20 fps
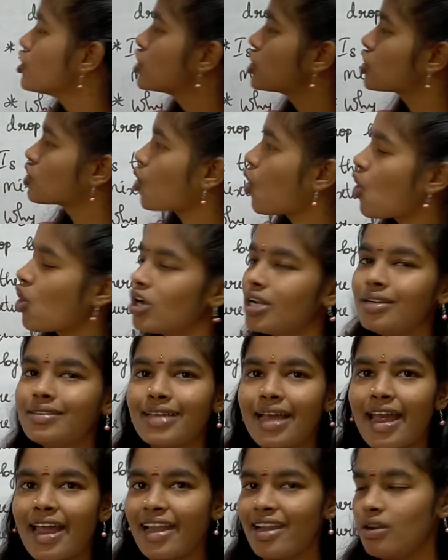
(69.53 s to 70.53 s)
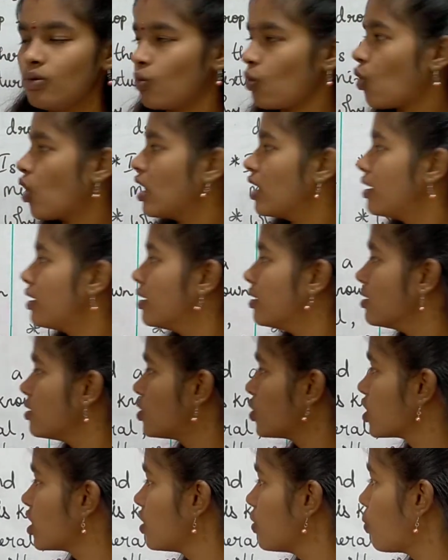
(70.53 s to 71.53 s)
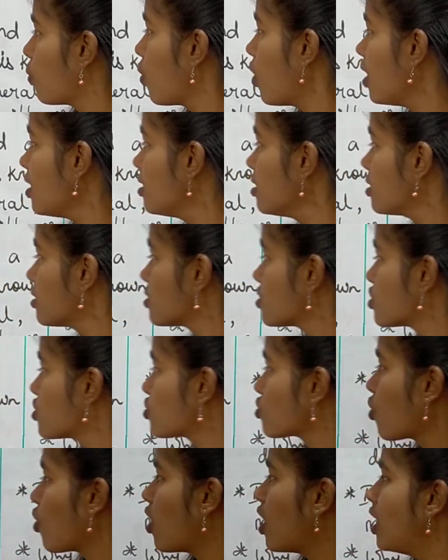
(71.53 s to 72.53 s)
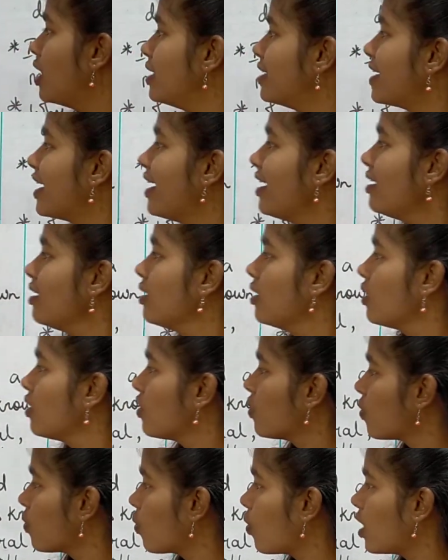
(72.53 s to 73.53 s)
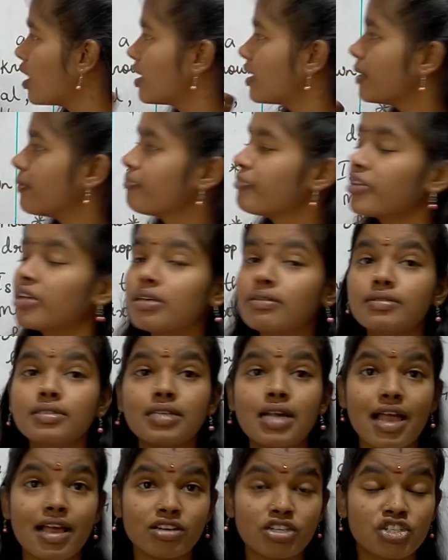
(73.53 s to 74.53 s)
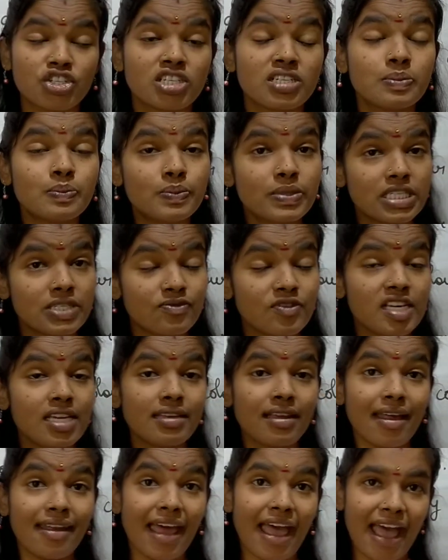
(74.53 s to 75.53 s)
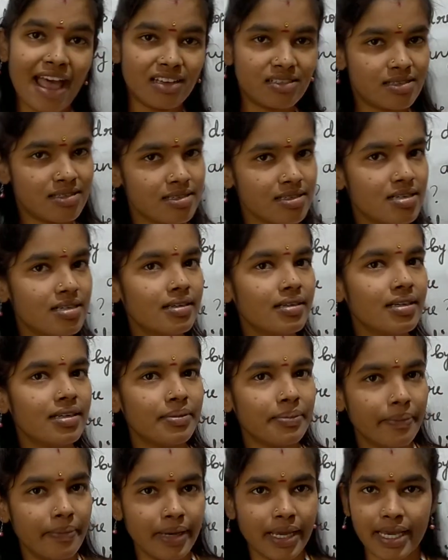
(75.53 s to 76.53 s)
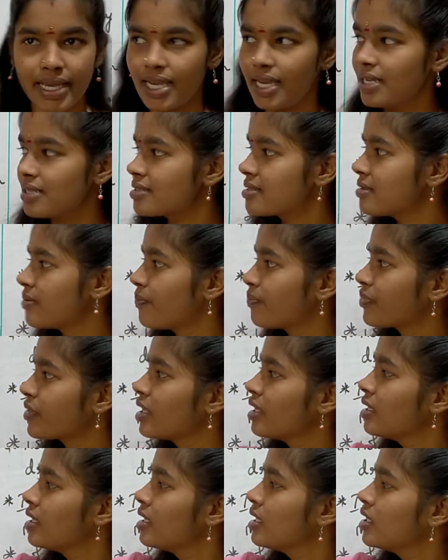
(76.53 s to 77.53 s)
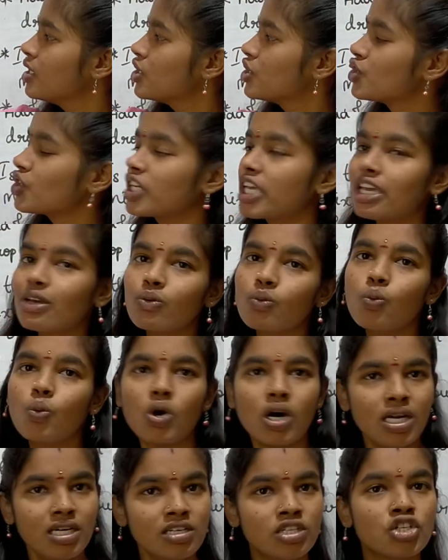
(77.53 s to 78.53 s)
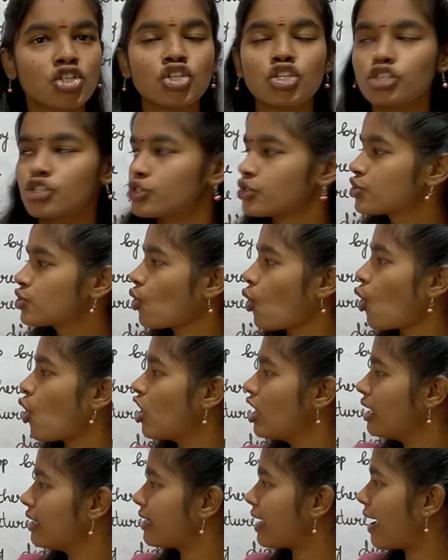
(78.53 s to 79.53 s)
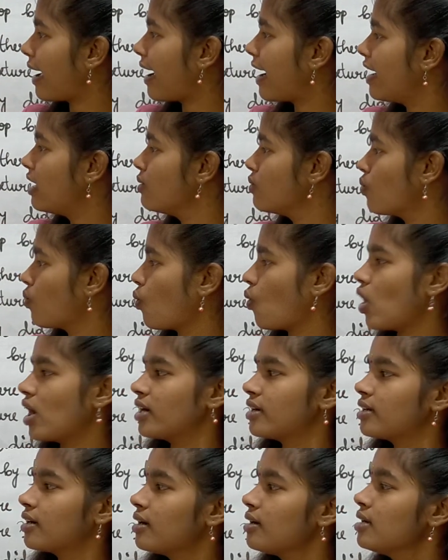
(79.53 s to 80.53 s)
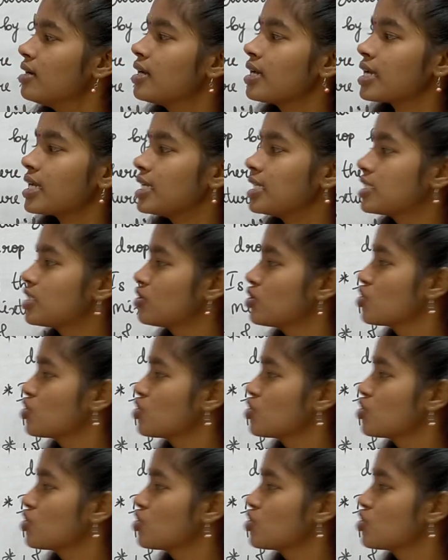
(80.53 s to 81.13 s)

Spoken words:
salt and water. To give what? Salt and water. The reaction between an acid and base to give what? Salt and water is